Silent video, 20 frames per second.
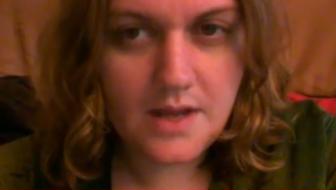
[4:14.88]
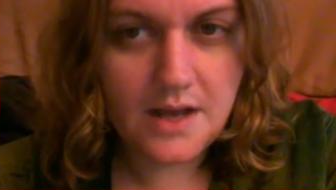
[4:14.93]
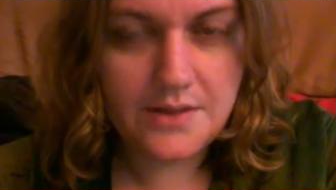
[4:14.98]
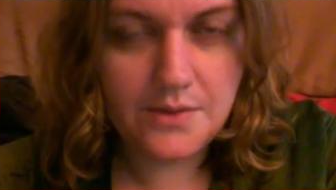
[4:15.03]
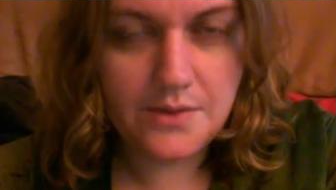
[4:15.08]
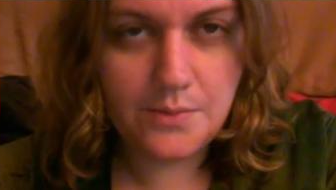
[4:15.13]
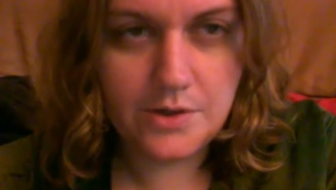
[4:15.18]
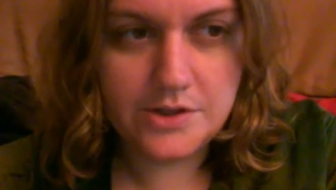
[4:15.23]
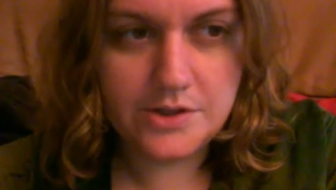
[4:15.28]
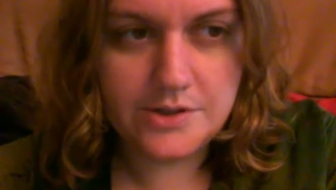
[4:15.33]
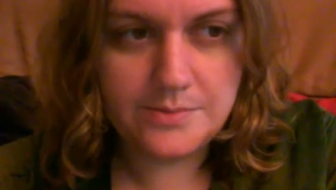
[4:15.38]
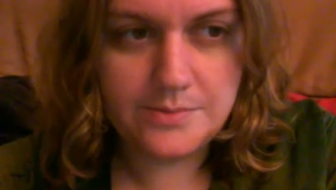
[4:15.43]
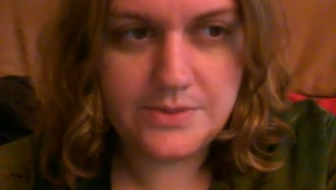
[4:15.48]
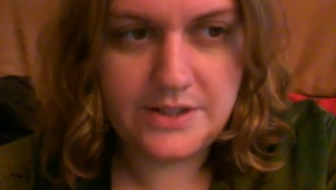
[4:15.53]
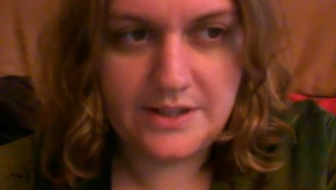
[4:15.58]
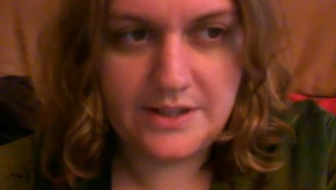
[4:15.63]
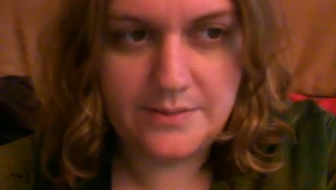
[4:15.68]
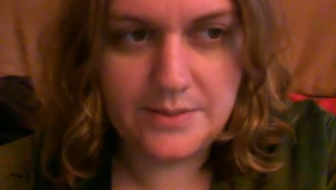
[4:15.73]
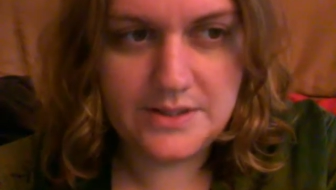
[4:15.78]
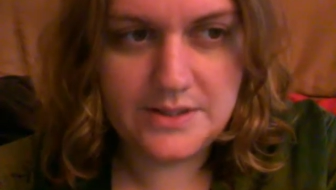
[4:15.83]
on the worship
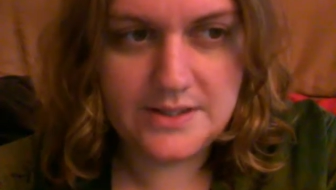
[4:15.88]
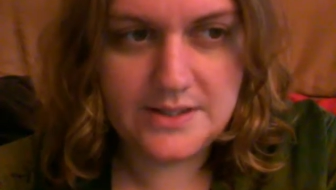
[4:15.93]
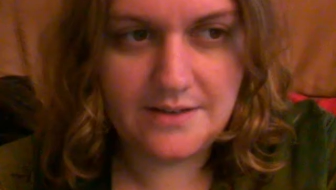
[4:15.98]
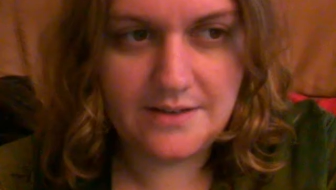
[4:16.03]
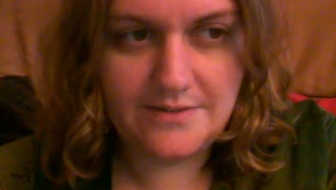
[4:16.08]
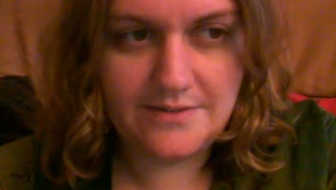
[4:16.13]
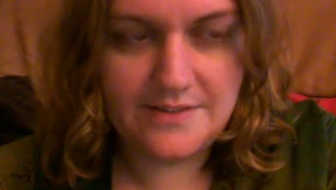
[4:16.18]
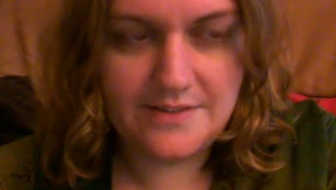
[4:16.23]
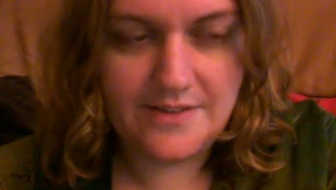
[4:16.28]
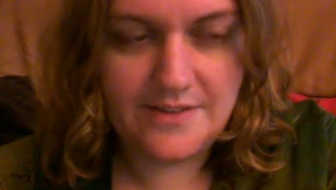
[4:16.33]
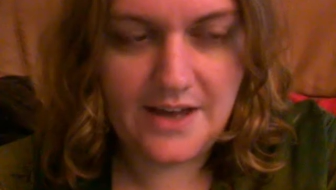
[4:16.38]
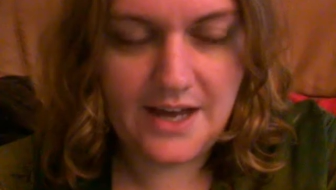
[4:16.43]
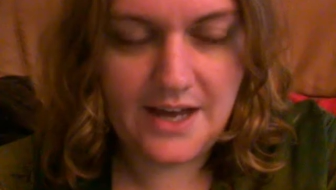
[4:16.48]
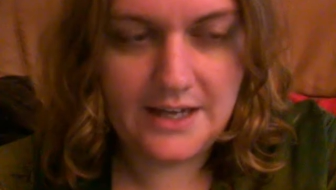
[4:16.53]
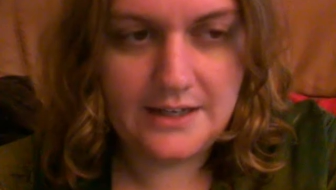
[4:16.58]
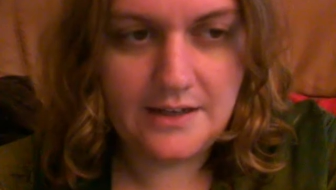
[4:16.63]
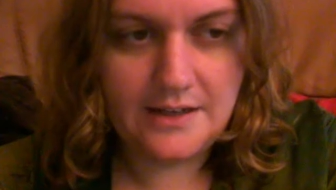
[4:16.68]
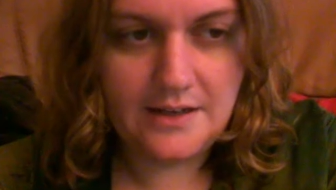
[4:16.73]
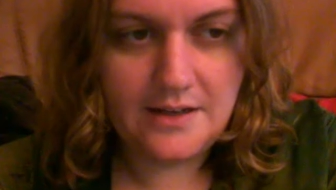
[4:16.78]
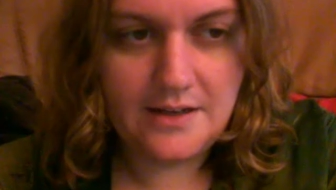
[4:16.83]
team and stuff like
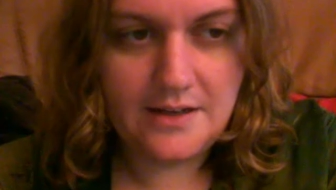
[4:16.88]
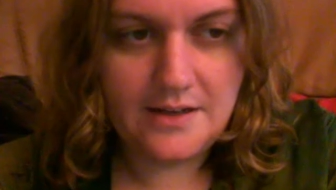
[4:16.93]
that.